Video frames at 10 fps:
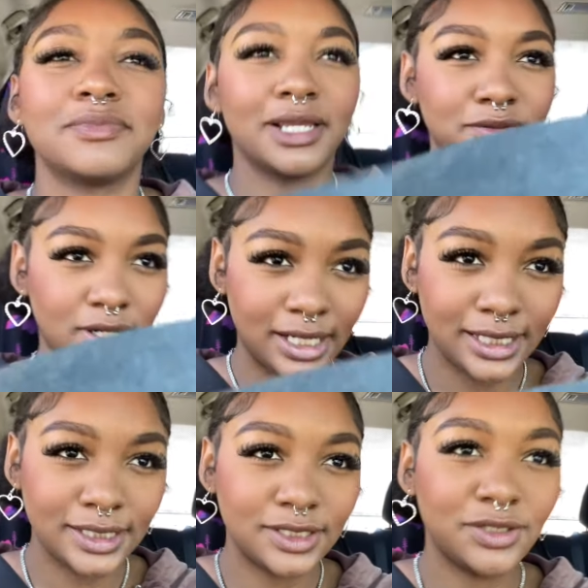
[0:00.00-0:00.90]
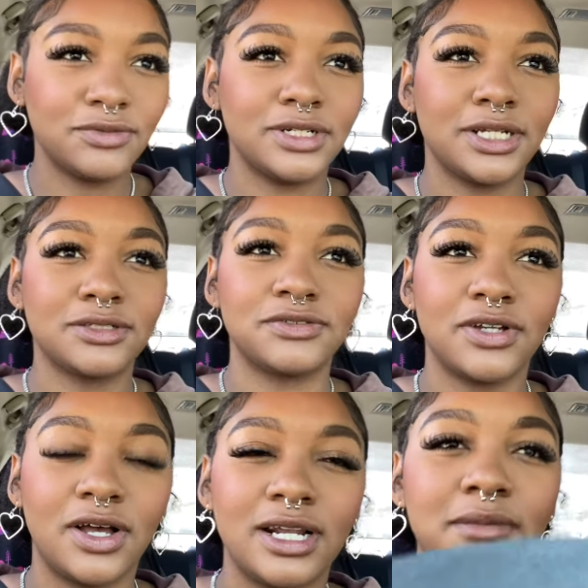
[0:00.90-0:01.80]
I'm trying to get these cute videos for
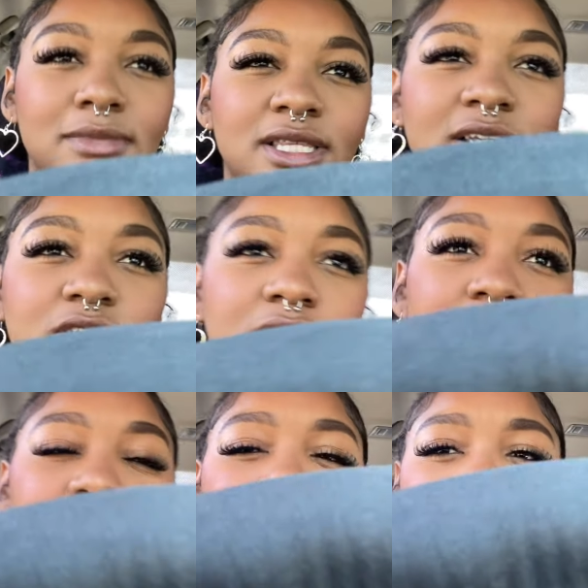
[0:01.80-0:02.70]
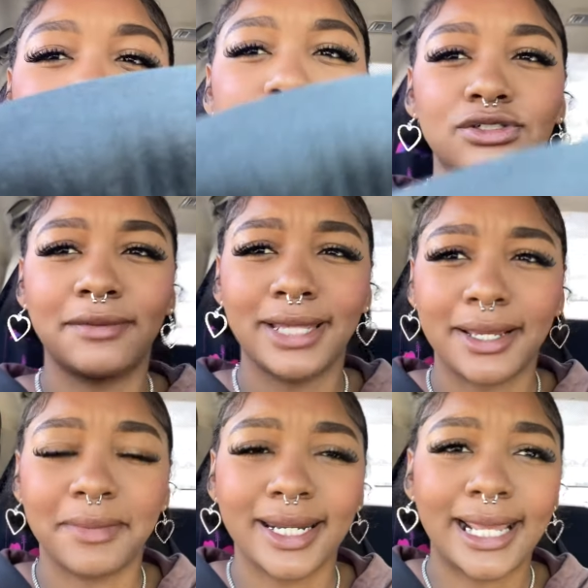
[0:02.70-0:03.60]
y'all and I'm literally like kind of driving like a
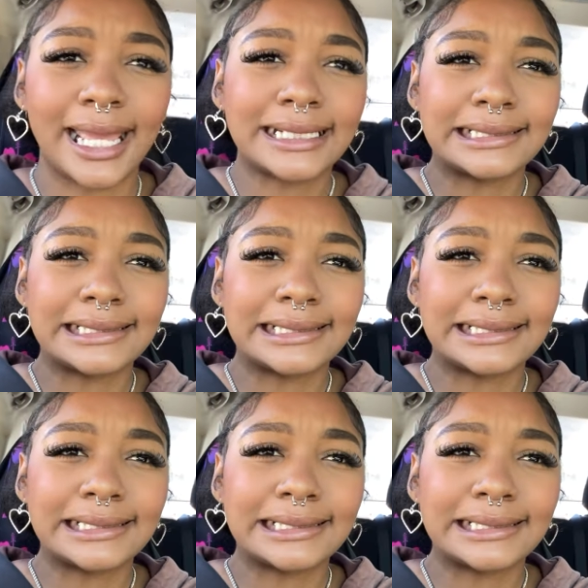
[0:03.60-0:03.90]
maniac.